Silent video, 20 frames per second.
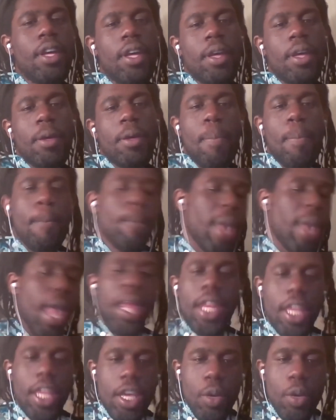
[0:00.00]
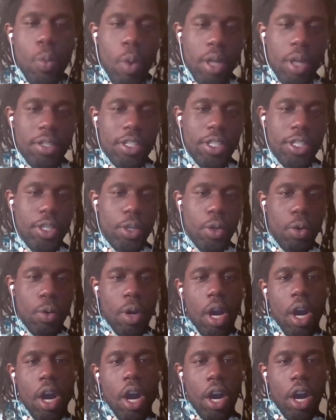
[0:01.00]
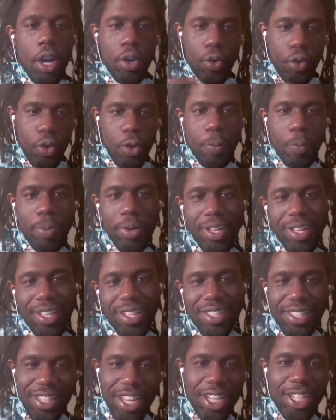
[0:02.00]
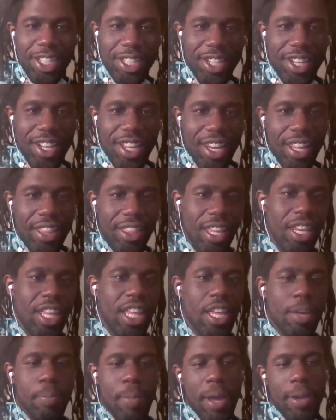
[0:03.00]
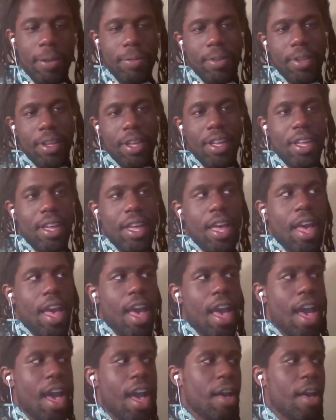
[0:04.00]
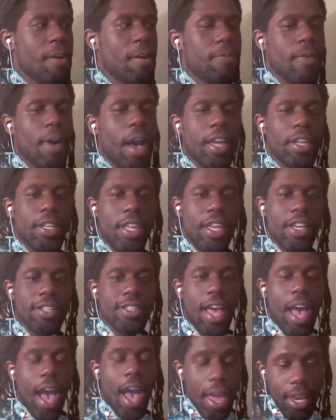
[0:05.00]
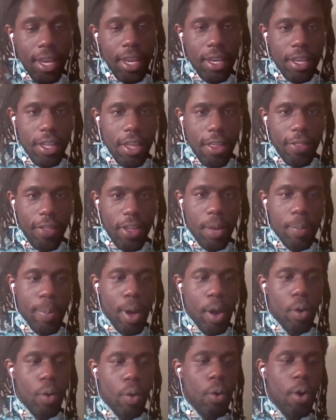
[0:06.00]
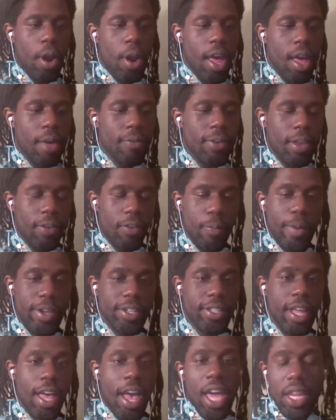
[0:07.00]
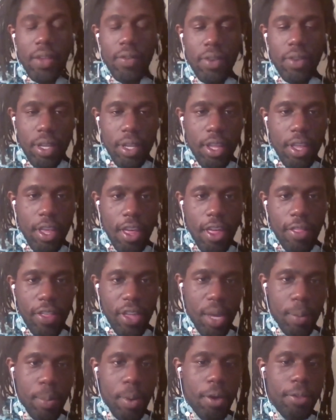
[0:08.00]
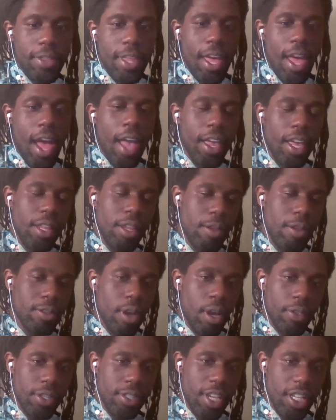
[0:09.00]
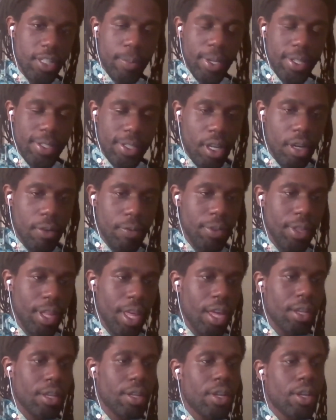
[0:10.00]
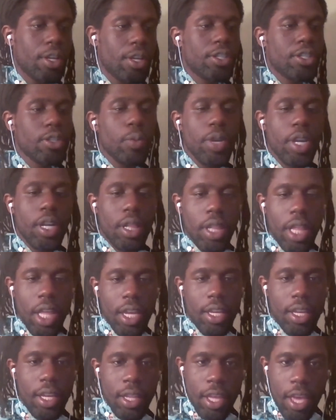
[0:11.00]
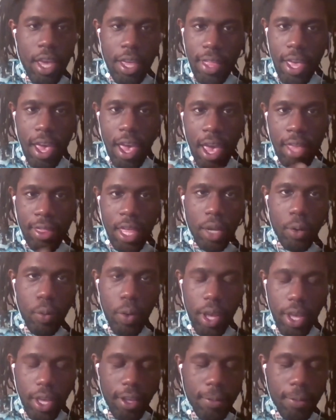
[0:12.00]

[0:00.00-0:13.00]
Manny wants to do a group session, and then he might have ideas that I didn't think about, or have information that I didn't even think about that I can use on the test myself, and that so we click in that way.